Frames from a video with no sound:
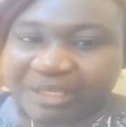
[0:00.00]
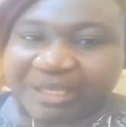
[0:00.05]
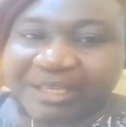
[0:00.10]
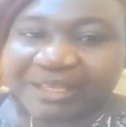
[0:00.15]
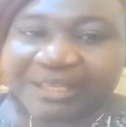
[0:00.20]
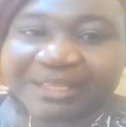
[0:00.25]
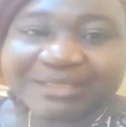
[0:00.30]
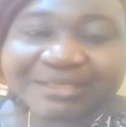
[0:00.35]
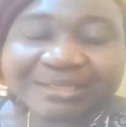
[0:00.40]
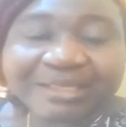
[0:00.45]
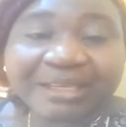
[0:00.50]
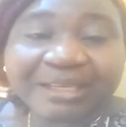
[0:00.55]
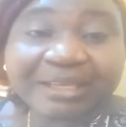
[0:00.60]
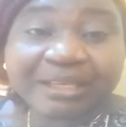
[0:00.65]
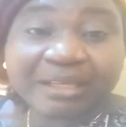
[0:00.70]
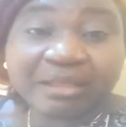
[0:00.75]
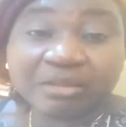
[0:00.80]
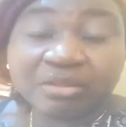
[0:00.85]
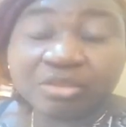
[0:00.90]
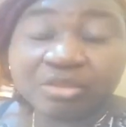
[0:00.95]
Targets
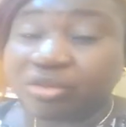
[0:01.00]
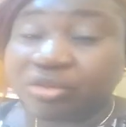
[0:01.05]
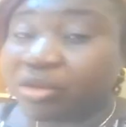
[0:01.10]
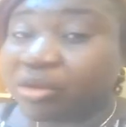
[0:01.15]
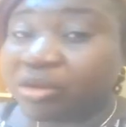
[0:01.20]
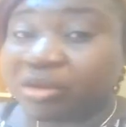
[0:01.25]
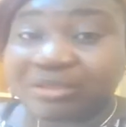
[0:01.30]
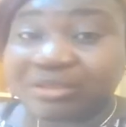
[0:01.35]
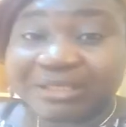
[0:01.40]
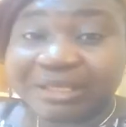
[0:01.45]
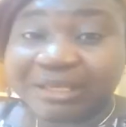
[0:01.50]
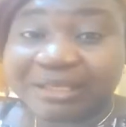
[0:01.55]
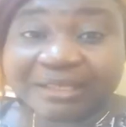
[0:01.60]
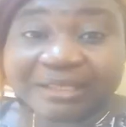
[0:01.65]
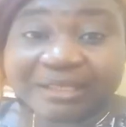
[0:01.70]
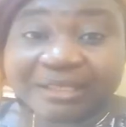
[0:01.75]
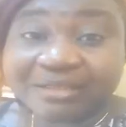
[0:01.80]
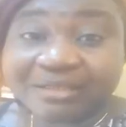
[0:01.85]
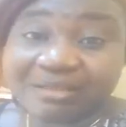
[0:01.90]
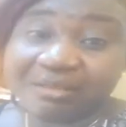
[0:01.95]
are your
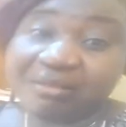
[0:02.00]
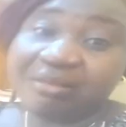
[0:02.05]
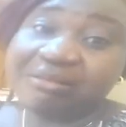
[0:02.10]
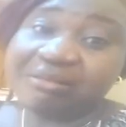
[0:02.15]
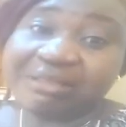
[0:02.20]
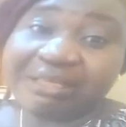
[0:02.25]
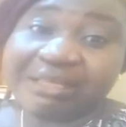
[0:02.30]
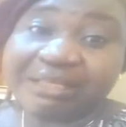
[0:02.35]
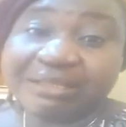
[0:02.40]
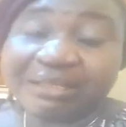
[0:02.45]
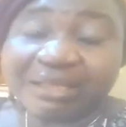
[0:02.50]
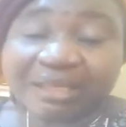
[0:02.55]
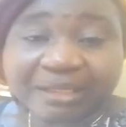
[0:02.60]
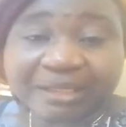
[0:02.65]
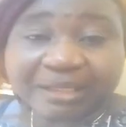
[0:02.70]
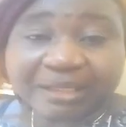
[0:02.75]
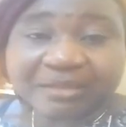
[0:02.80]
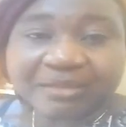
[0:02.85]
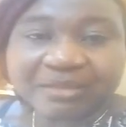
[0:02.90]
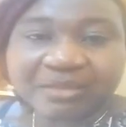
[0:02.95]
target, not their
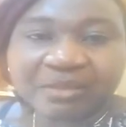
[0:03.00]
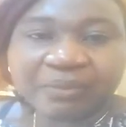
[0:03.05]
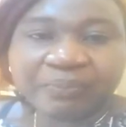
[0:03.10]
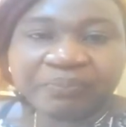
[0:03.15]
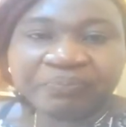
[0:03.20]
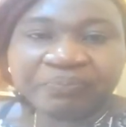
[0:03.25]
target.